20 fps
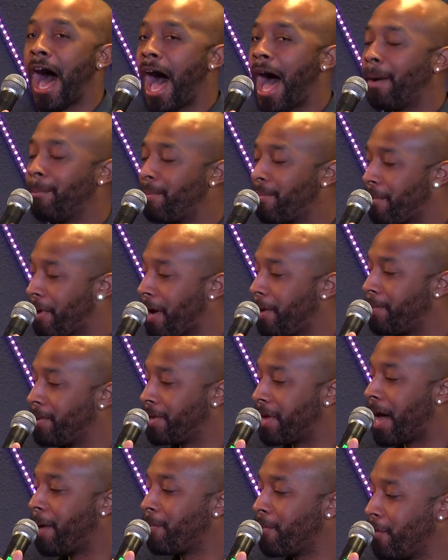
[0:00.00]
I'm
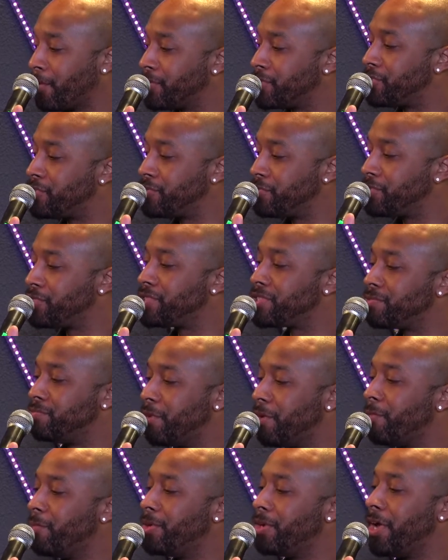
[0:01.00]
going to choose this
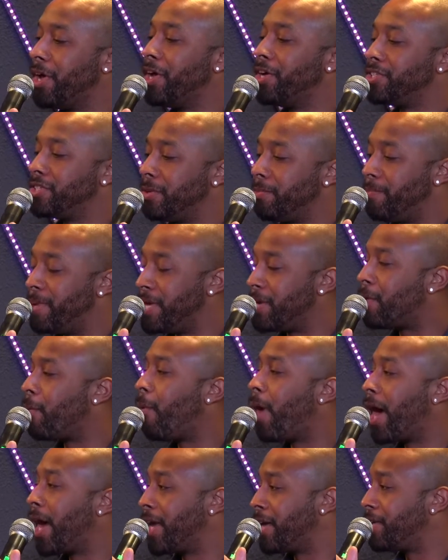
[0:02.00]
moment to be
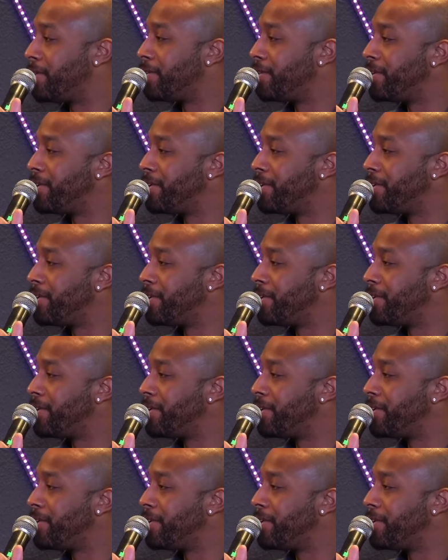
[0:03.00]
quiet.